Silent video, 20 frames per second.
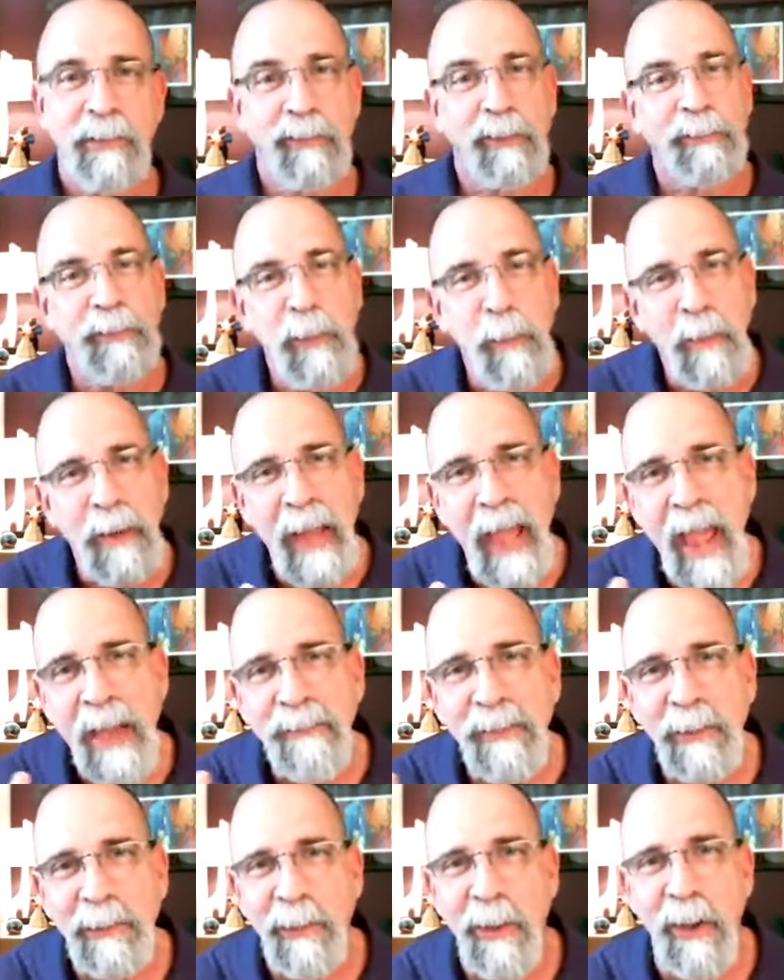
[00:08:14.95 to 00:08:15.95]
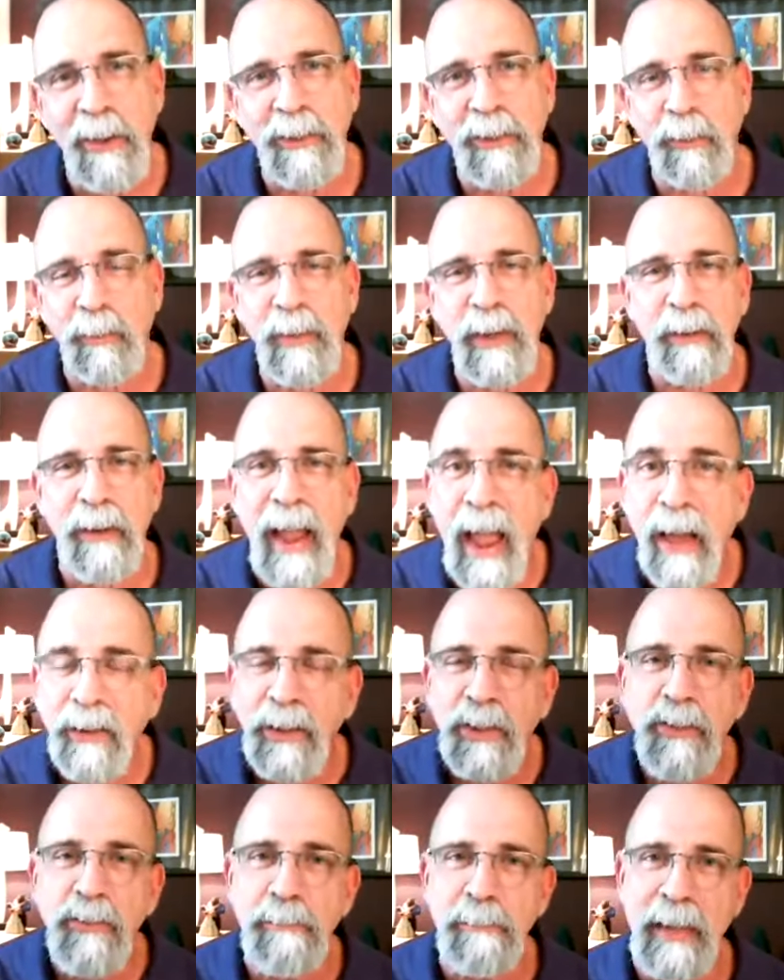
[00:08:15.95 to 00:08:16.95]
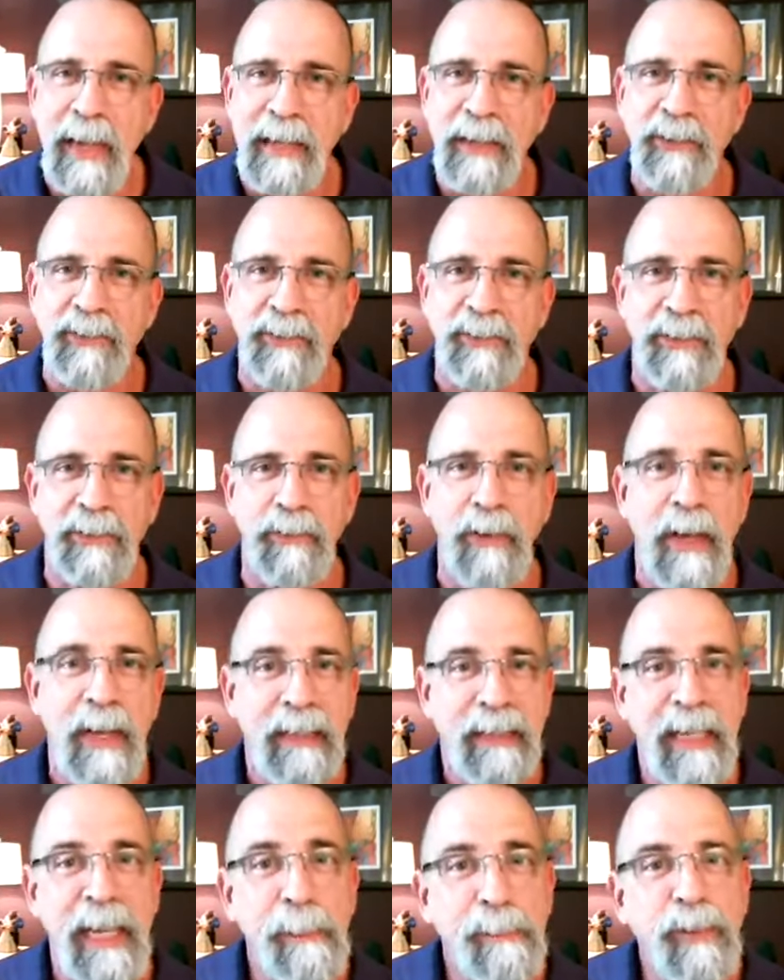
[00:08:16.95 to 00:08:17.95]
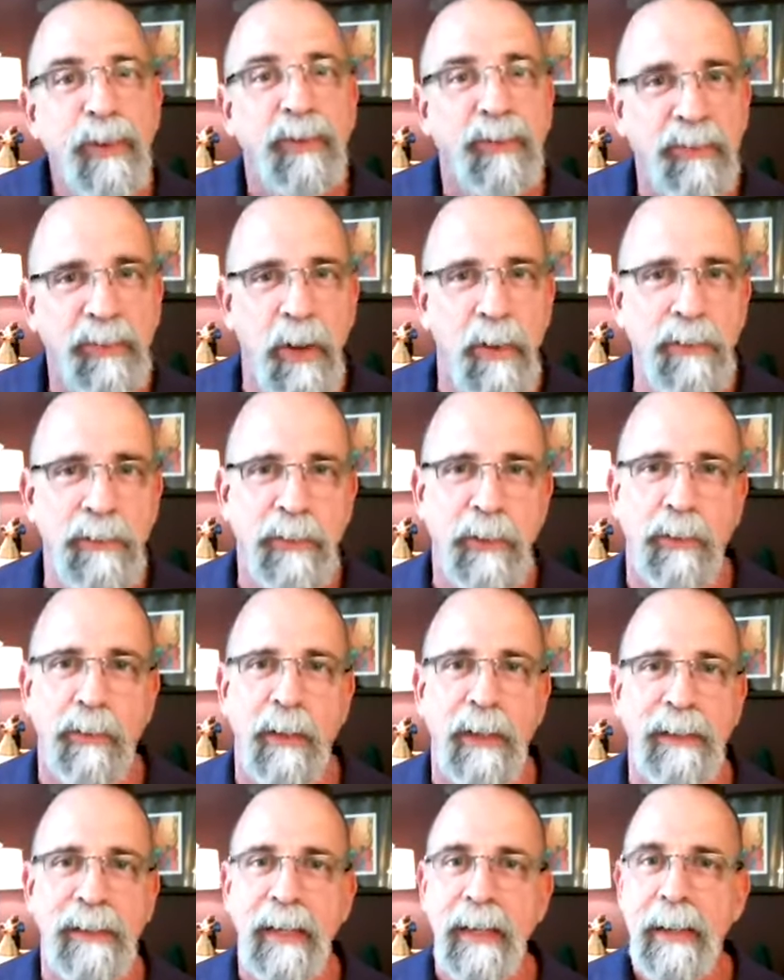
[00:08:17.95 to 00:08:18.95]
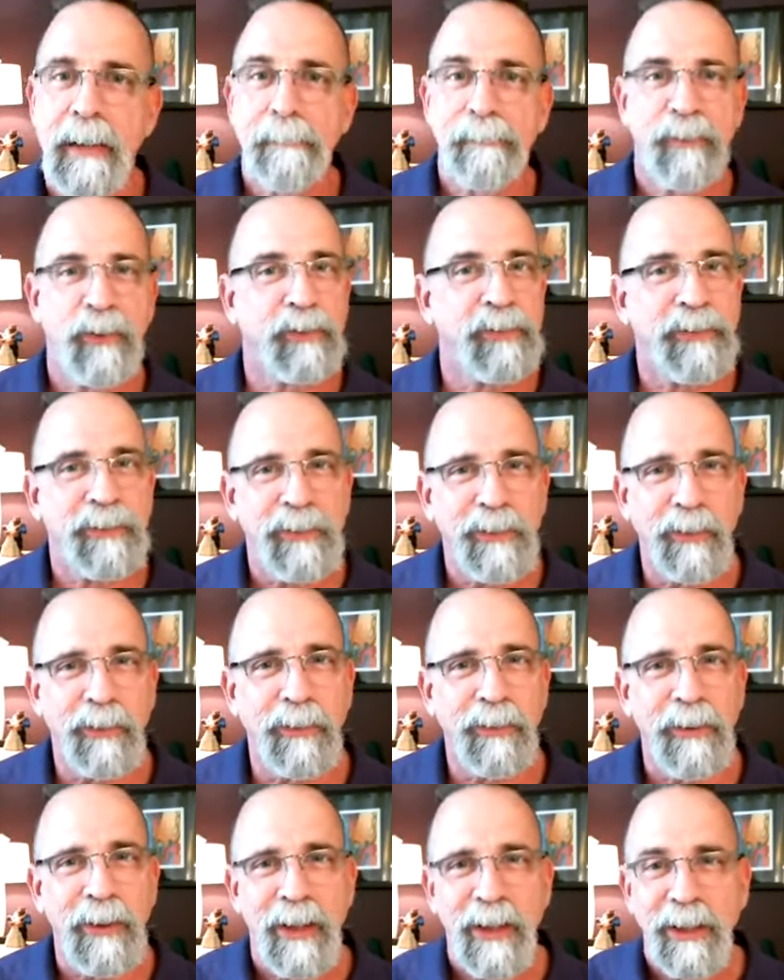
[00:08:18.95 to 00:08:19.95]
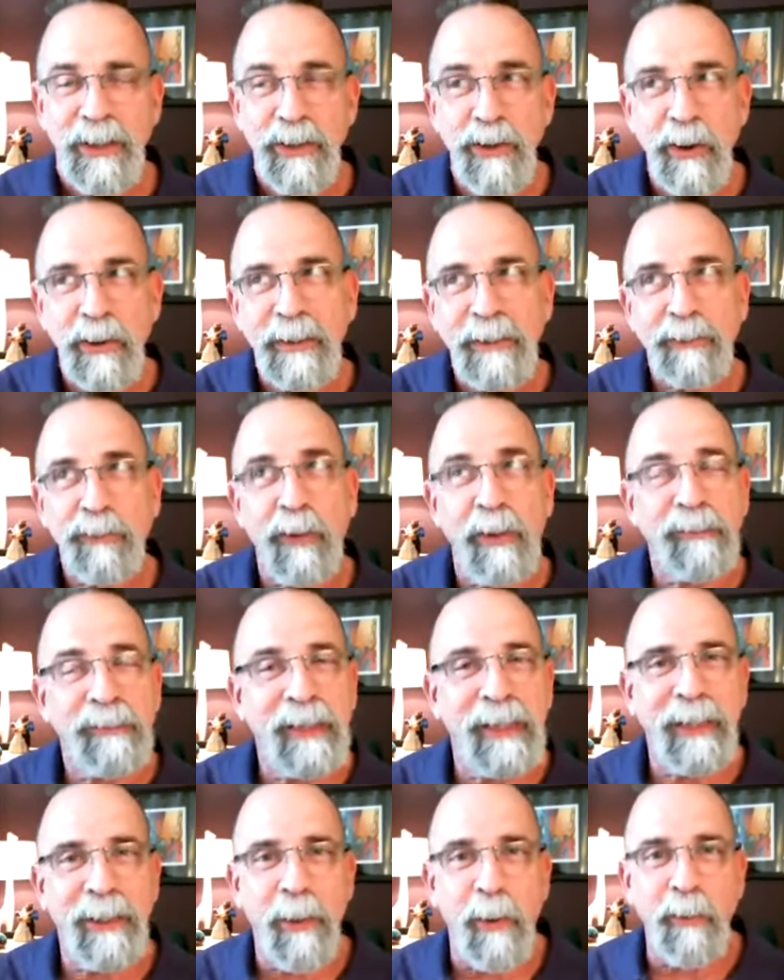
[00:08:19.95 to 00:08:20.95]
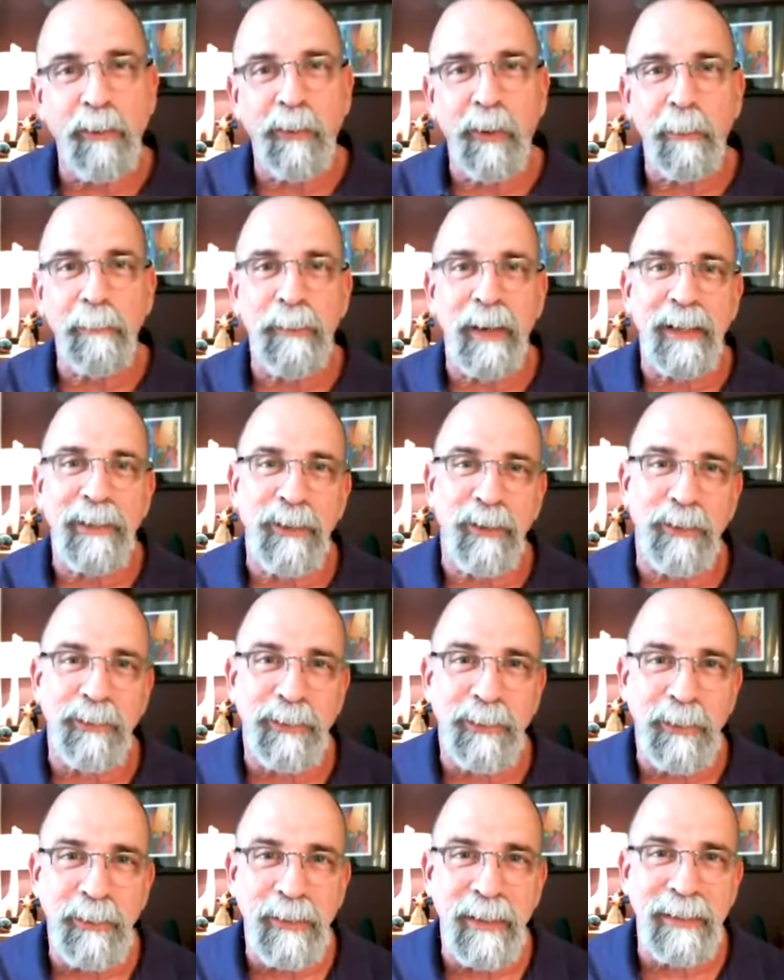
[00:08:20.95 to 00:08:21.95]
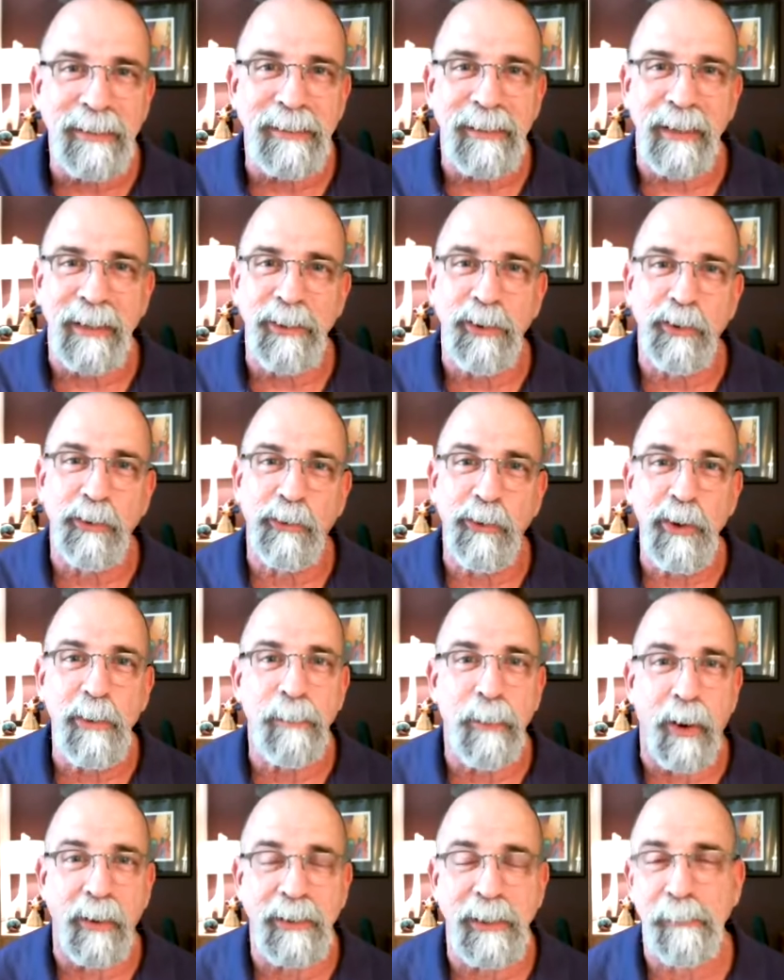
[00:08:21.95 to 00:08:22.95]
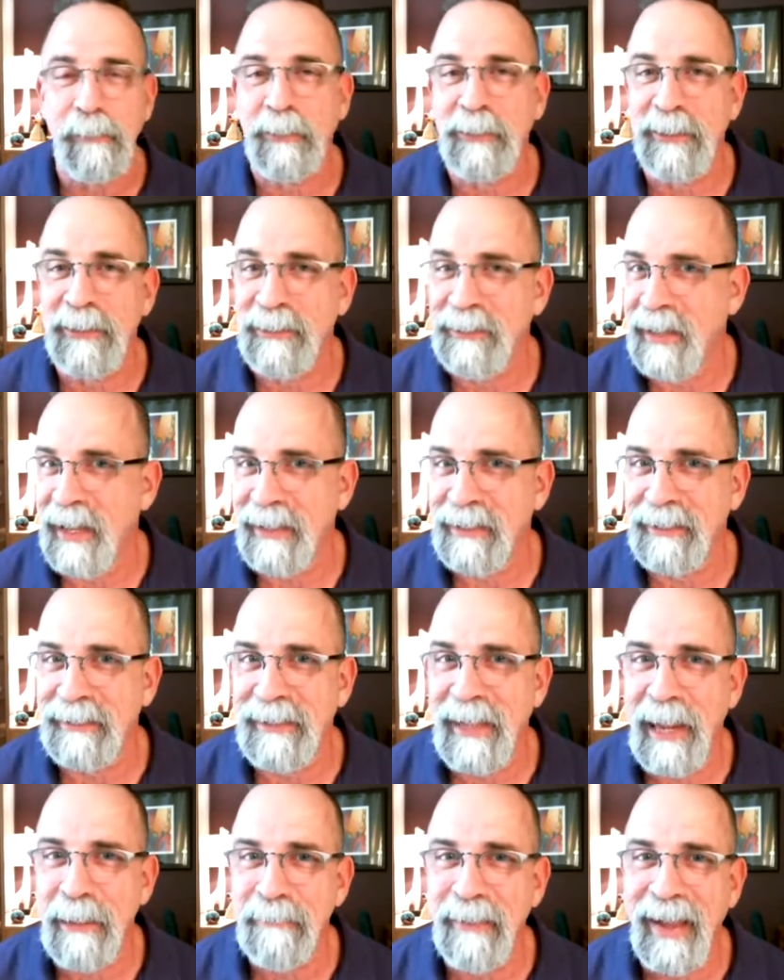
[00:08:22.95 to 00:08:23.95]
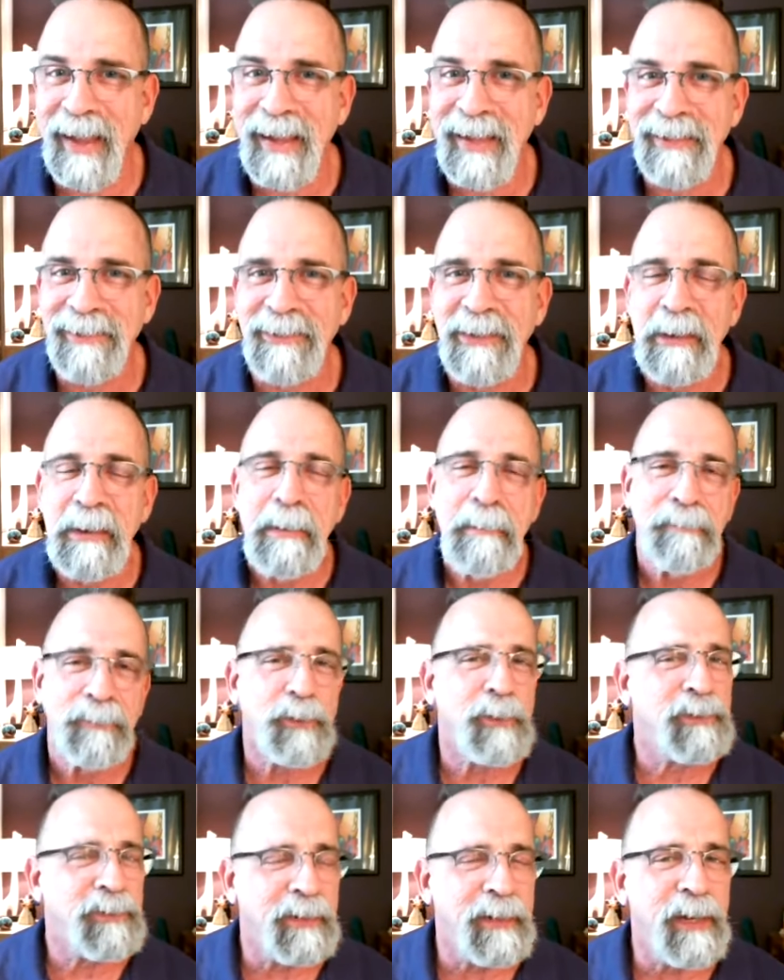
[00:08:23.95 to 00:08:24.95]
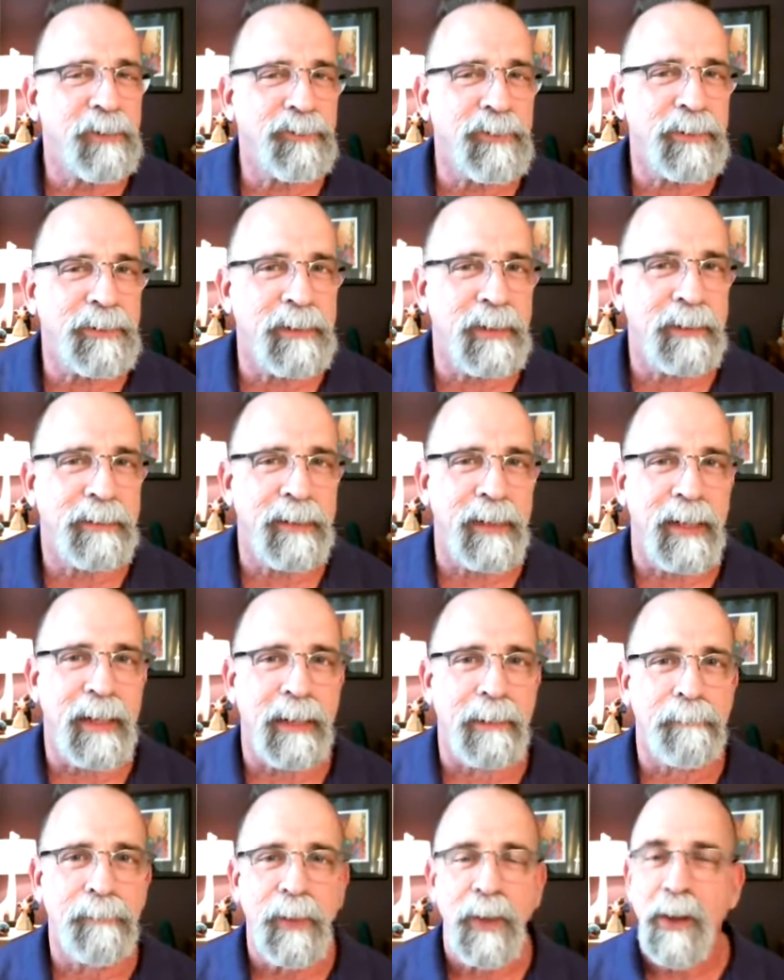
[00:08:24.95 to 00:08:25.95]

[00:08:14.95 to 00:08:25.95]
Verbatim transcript: So if you want to have a long career, how do you manage to keep your shows current? You're sort of getting older, but your students in your group are typically staying the same age. So it's an interesting thing.